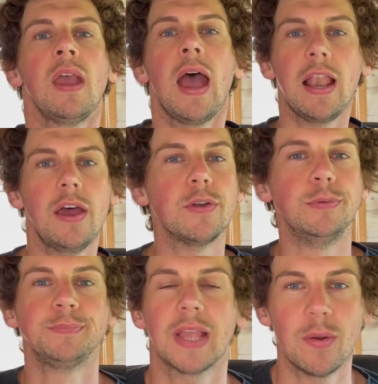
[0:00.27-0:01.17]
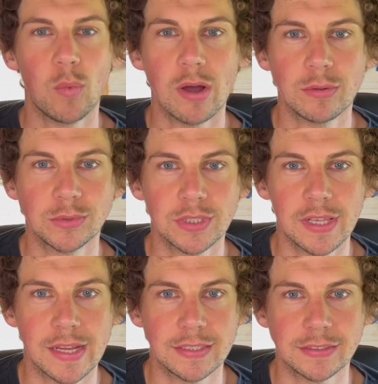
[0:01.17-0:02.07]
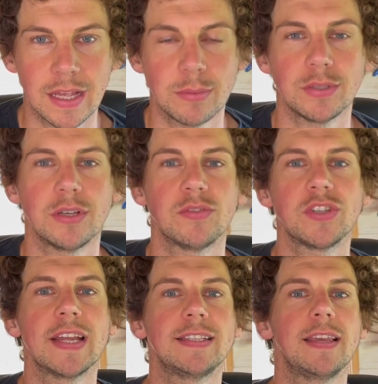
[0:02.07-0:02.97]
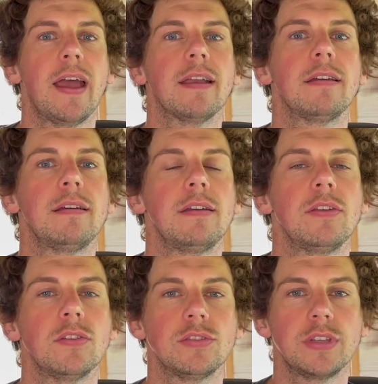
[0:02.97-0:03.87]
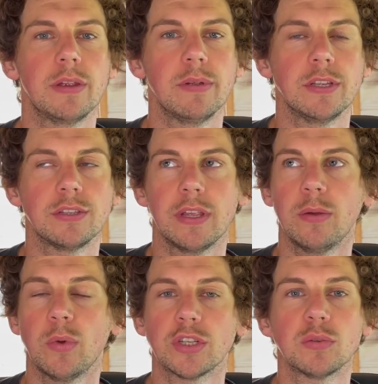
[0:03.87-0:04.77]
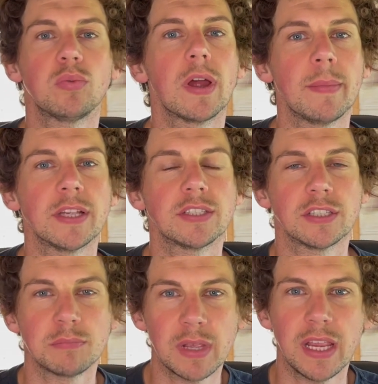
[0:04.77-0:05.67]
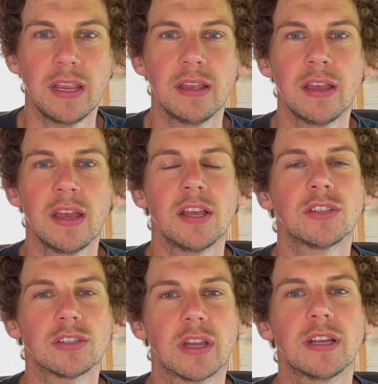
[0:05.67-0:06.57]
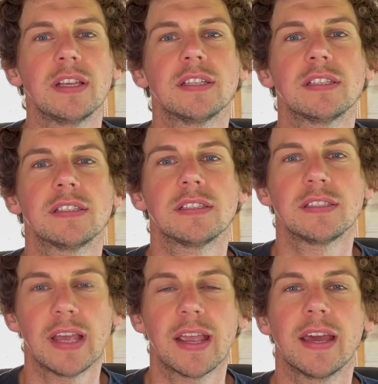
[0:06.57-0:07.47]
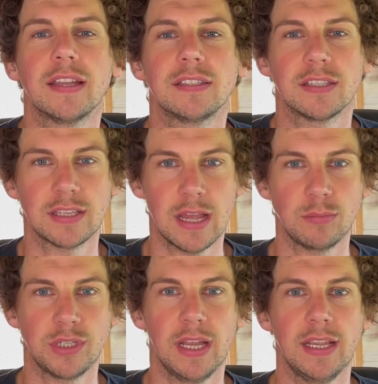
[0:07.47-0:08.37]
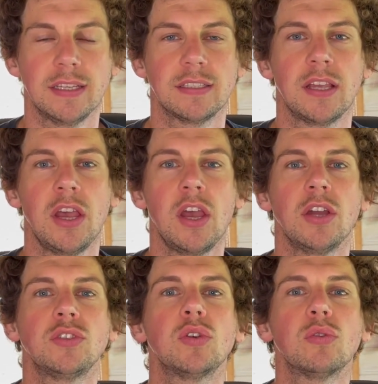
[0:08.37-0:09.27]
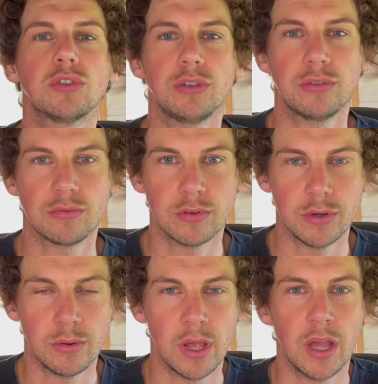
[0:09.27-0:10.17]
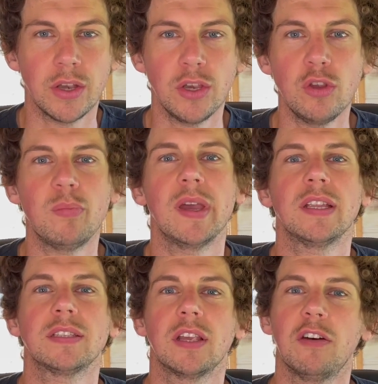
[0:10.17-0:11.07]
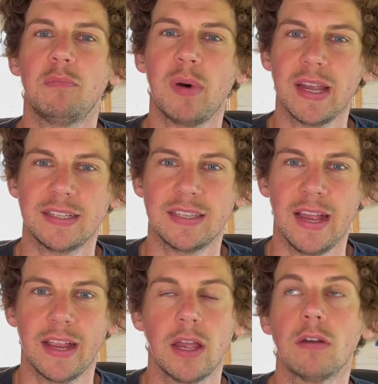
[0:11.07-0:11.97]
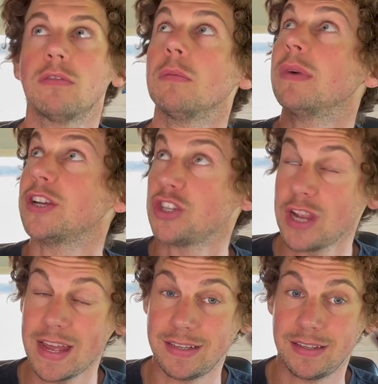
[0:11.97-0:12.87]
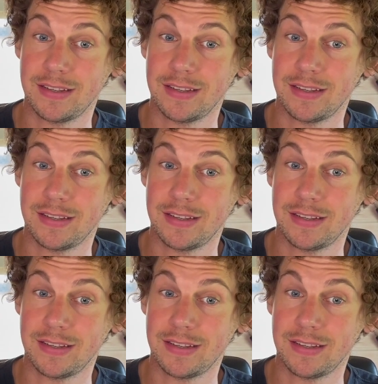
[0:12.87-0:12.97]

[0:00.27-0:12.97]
Hello, and welcome to the latest episode of Shed Tech, the series in which the premise is me, Cyclist's tech editor Sam Challis, talks you through new bits of bike tech from my shed.